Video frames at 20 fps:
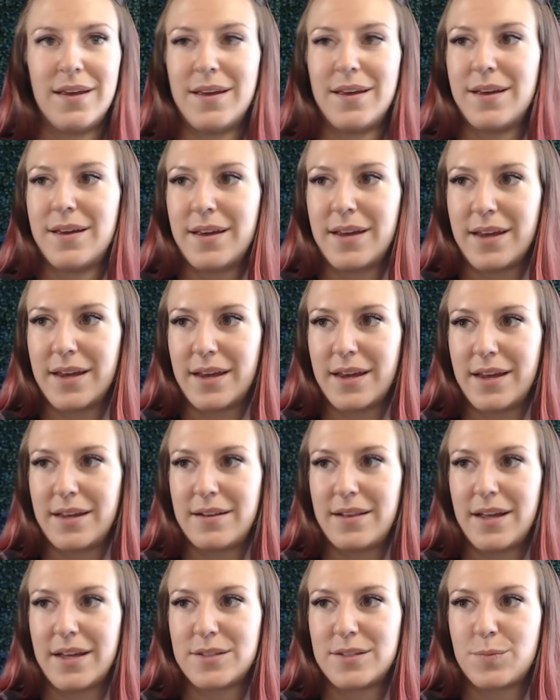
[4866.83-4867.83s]
And
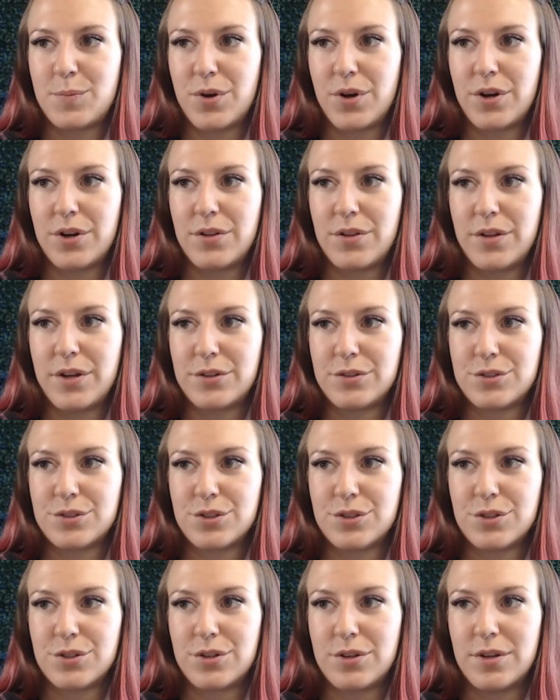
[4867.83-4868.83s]
let's put a little
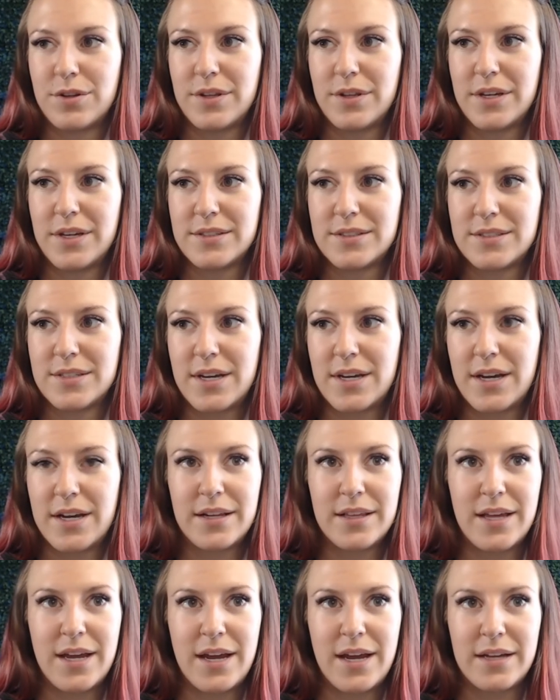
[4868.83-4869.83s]
circle on the inside
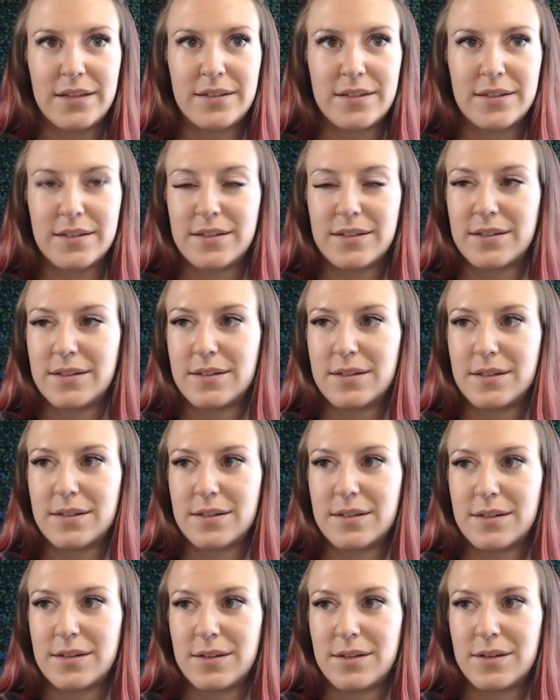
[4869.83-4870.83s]
of that.
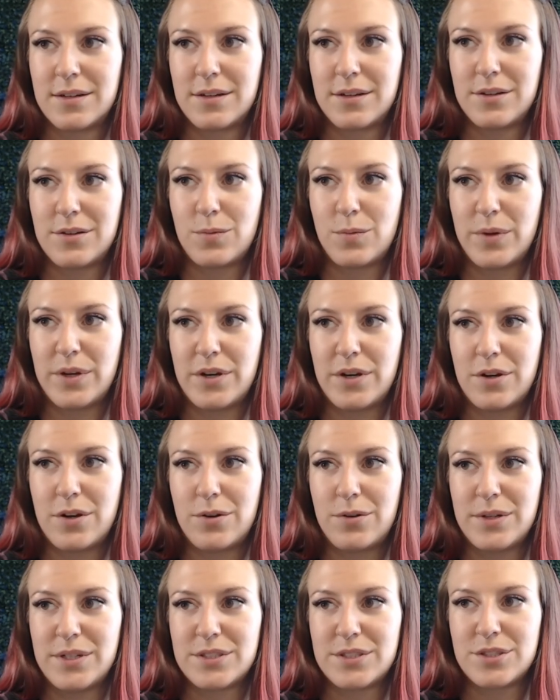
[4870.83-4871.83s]
We
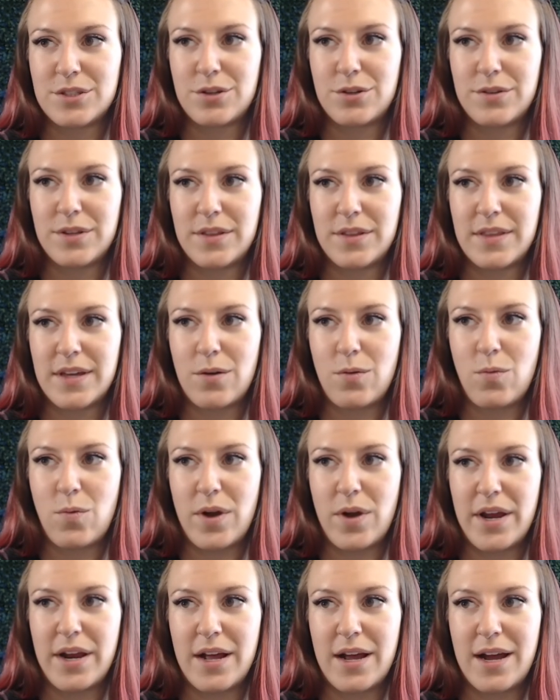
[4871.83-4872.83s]
always know that that
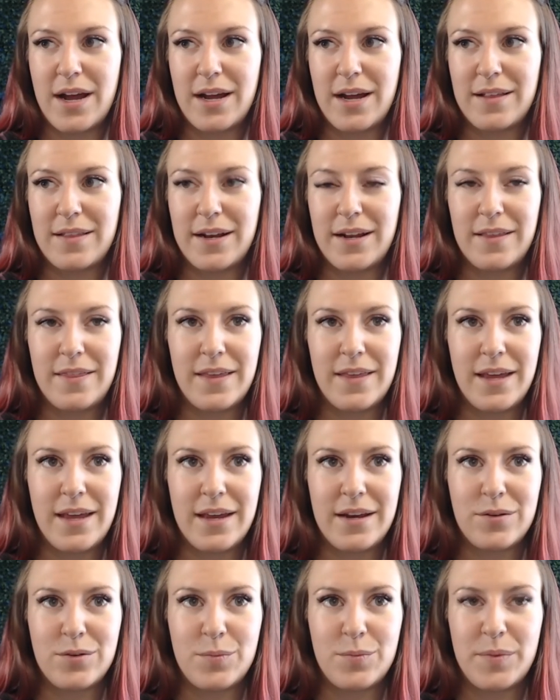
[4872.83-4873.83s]
white highlight at the
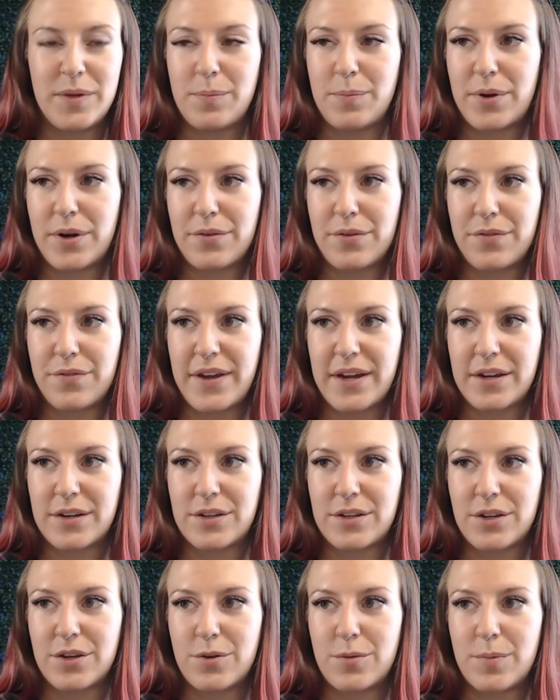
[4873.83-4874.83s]
end will be
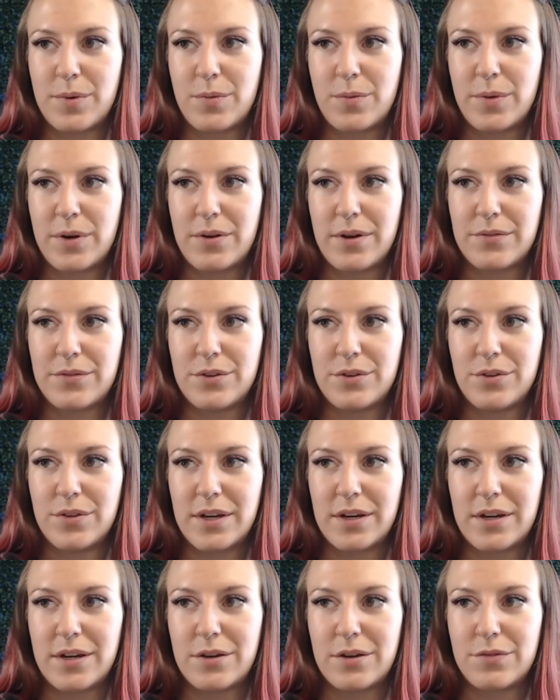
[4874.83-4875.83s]
perfecto, but we don't have to do
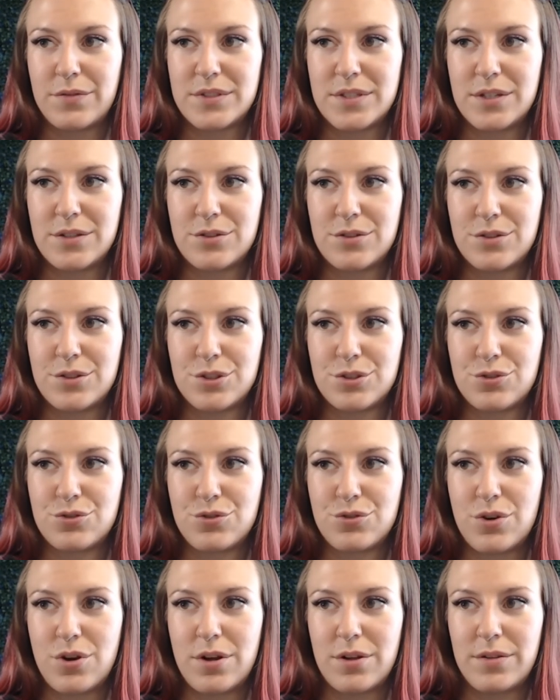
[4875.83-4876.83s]
that now. If it's easier, just
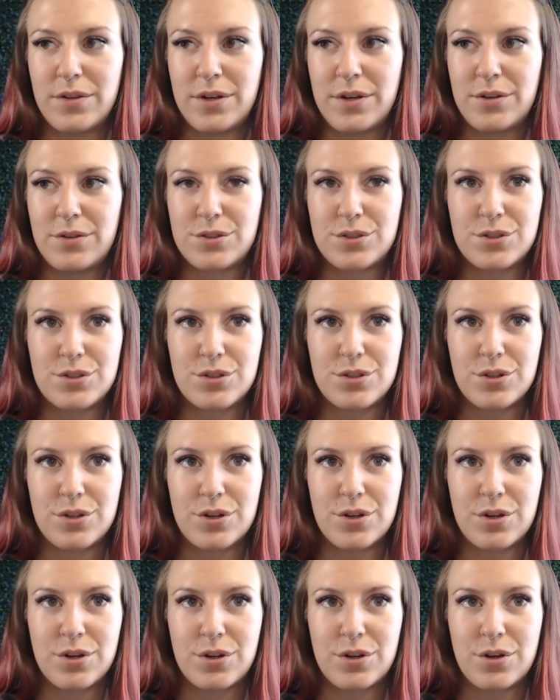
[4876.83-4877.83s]
draw a little
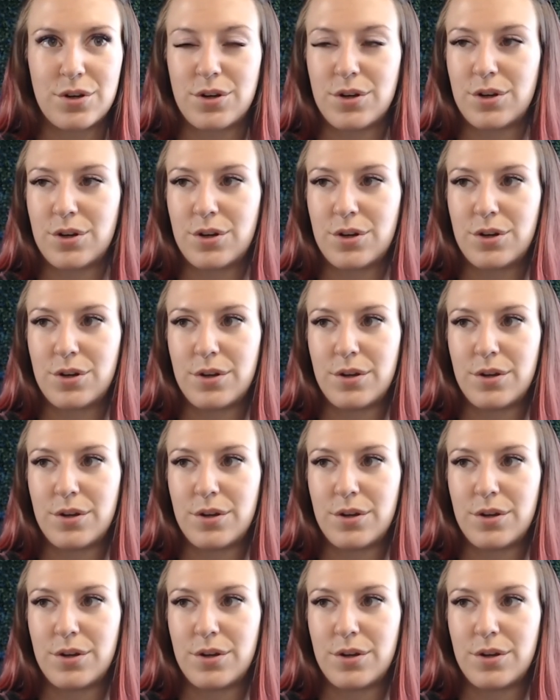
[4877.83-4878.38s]
circle